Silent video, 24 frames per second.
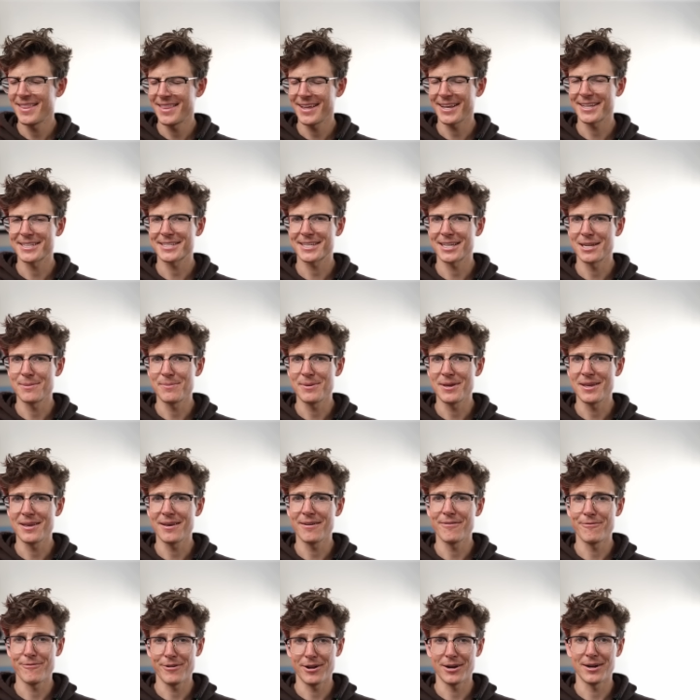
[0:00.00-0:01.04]
think it's gonna be
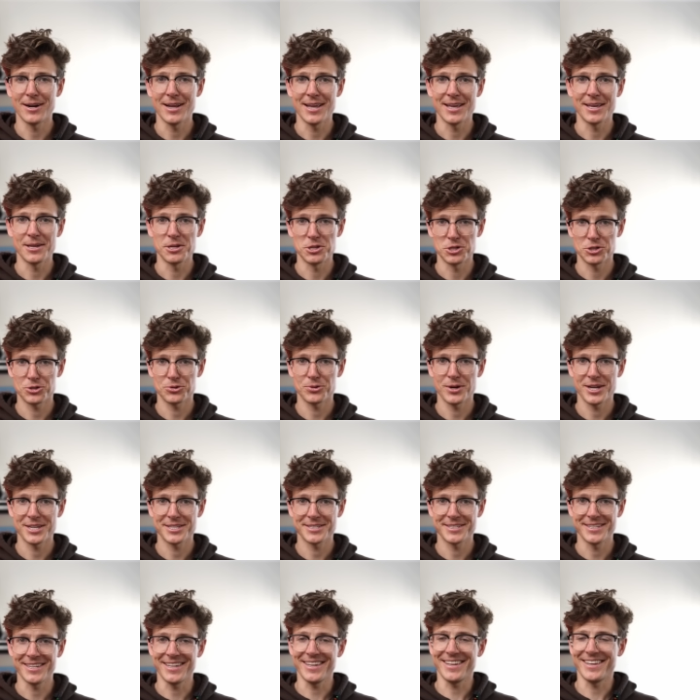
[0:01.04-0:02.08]
a very
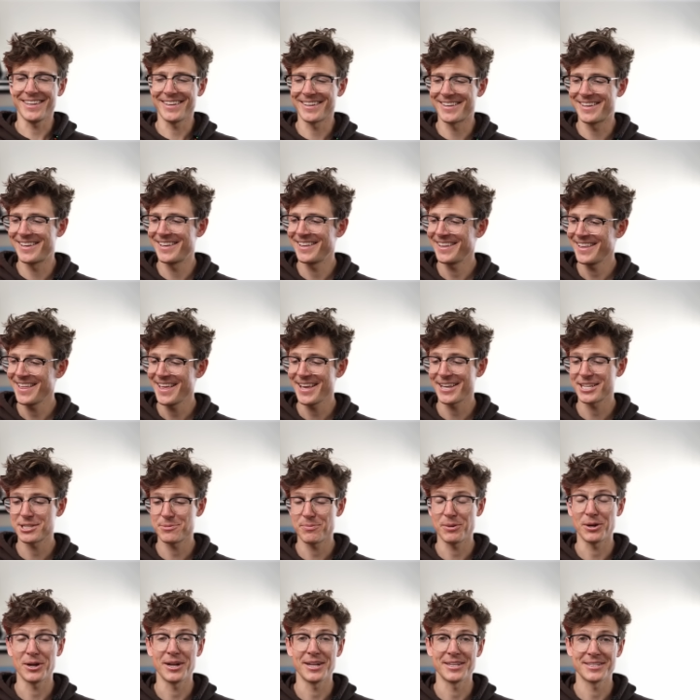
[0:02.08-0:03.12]
interesting
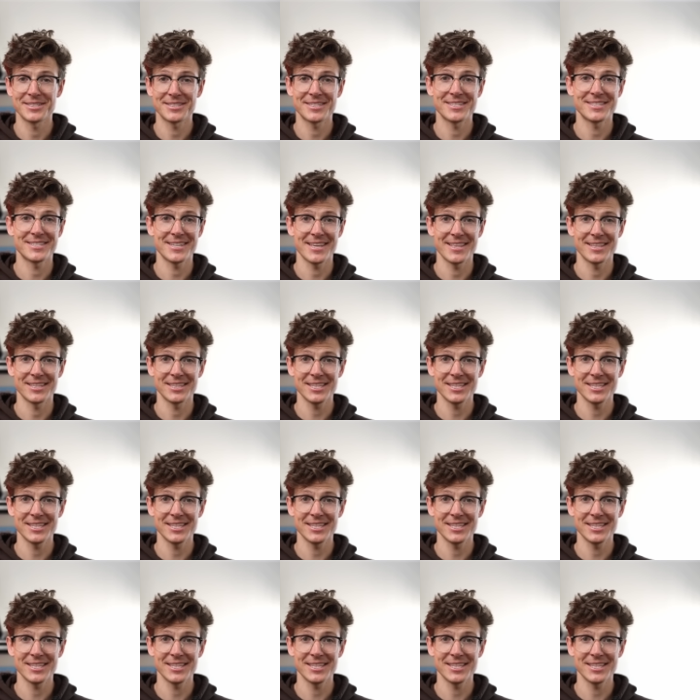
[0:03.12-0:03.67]
experience, to say the